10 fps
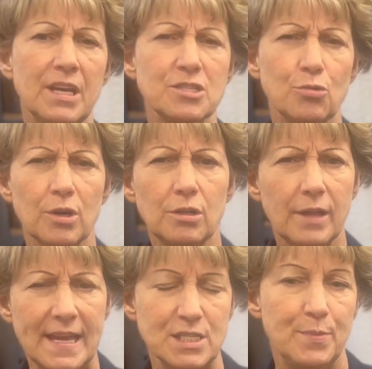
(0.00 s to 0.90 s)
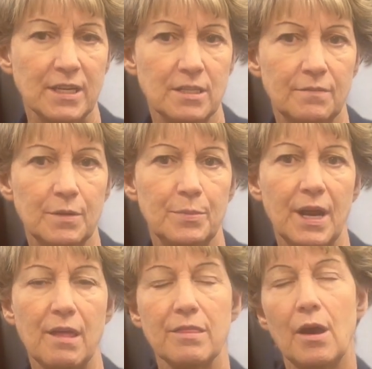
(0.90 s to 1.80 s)
historical aspect of it, but
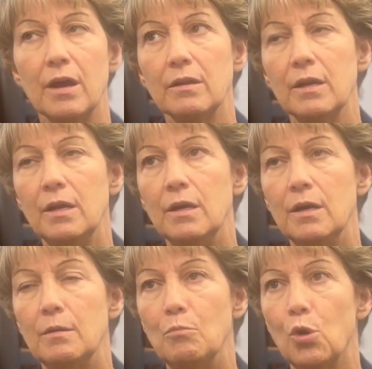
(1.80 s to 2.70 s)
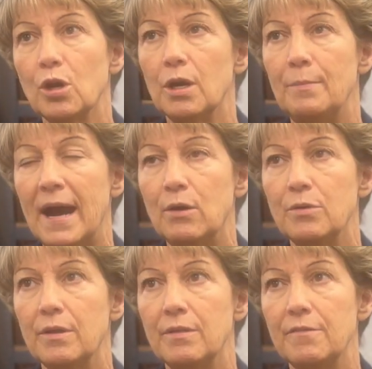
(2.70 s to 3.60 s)
I thought more
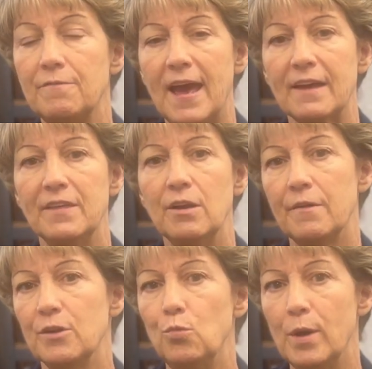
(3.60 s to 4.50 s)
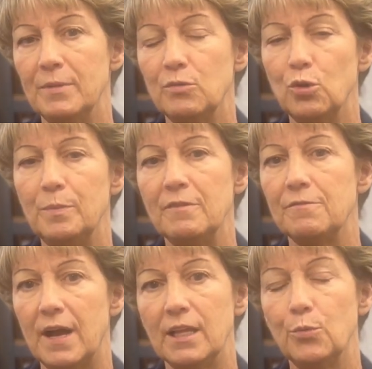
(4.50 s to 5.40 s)
about the fact that other women would be
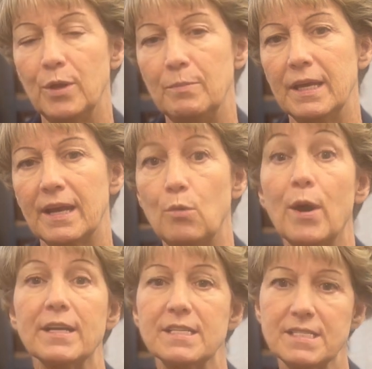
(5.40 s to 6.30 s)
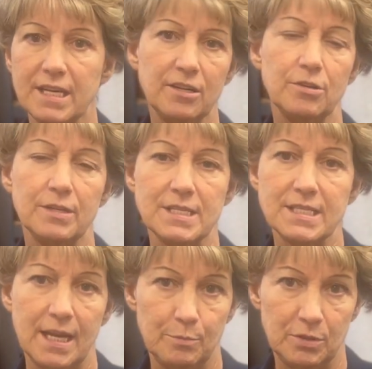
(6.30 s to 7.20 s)
following me, and I wanted to set a good
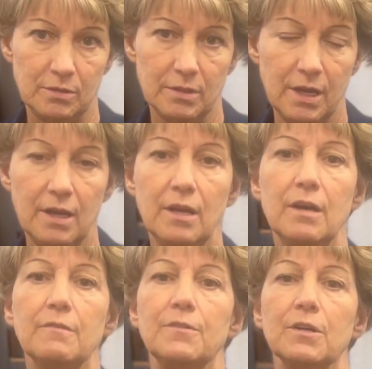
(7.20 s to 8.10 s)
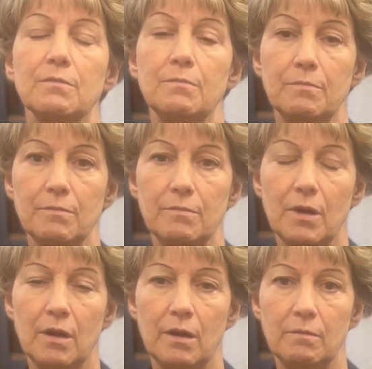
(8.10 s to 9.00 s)
example for
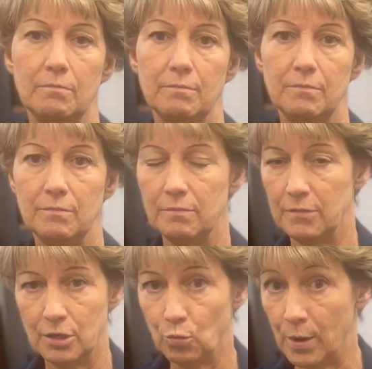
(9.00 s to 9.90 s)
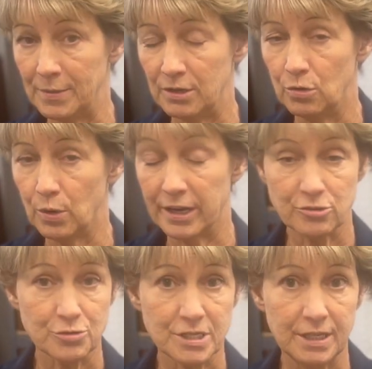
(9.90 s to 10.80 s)
uh, you know women who were
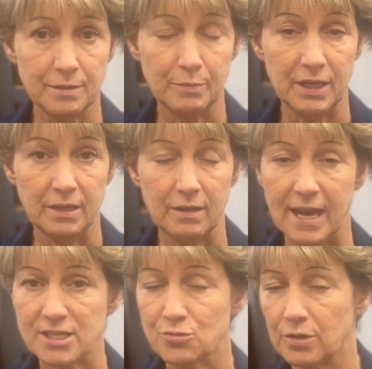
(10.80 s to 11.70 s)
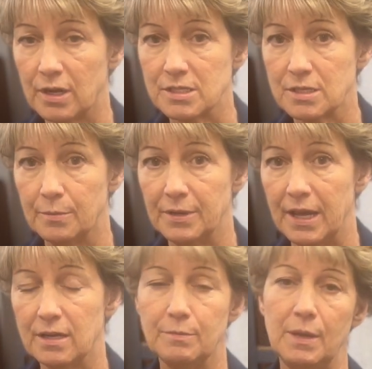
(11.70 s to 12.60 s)
interested in being astronauts
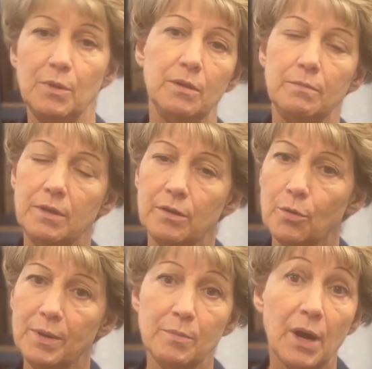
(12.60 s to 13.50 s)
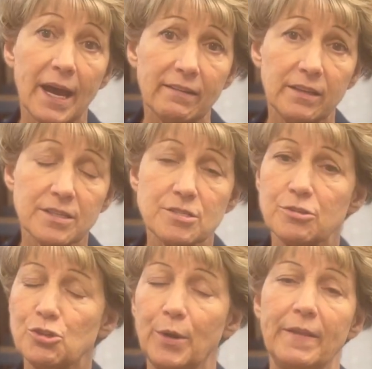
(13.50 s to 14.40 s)
someday, or maybe you know being pilots or
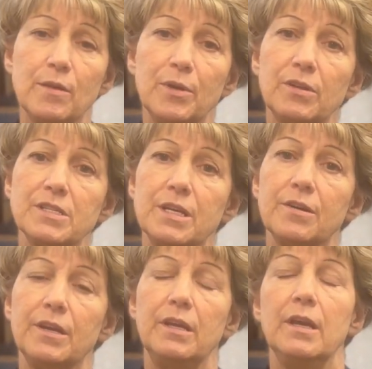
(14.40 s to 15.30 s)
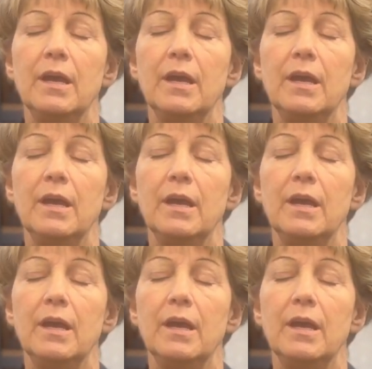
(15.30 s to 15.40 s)
joining the military.